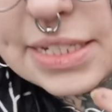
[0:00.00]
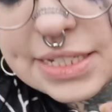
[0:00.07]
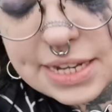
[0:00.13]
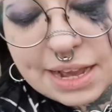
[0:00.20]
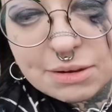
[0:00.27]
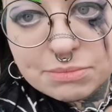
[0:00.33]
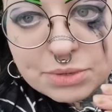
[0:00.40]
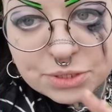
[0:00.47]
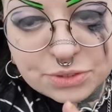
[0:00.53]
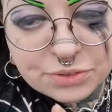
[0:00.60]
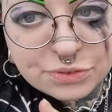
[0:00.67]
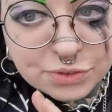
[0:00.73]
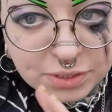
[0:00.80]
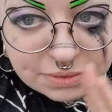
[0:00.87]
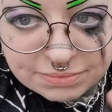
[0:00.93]
now
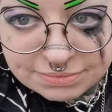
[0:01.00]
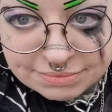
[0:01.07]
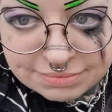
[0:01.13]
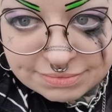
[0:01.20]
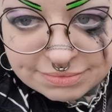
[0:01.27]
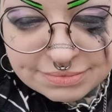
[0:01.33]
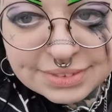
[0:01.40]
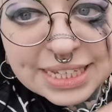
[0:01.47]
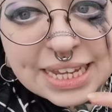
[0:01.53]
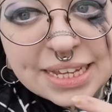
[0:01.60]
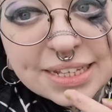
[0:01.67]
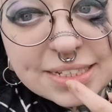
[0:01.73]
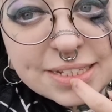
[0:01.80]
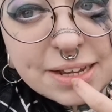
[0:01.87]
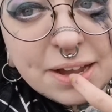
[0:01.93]
moved.
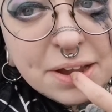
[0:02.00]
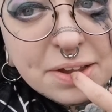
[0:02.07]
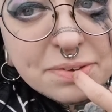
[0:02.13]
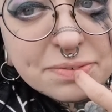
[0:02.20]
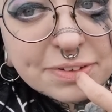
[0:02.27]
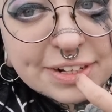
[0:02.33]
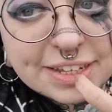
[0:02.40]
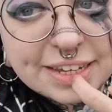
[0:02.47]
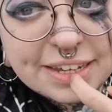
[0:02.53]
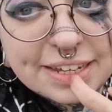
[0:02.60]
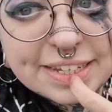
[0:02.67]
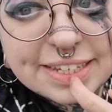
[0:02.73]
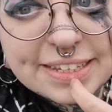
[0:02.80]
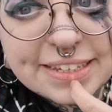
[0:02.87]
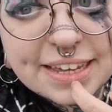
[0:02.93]
So hopefully I
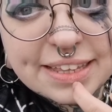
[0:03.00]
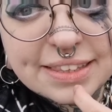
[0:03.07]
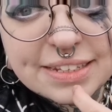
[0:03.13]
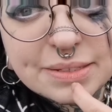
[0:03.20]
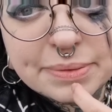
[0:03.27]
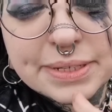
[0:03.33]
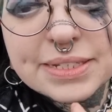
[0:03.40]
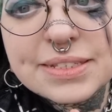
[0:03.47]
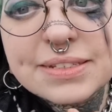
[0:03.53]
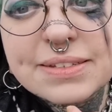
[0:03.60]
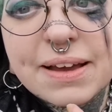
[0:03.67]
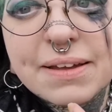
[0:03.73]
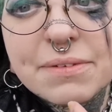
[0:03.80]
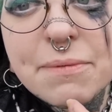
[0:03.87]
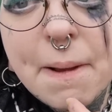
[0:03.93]
can get this piercing
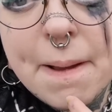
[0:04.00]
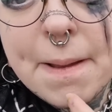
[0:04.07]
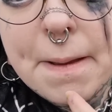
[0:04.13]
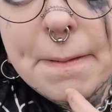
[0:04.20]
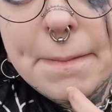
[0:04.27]
done right in the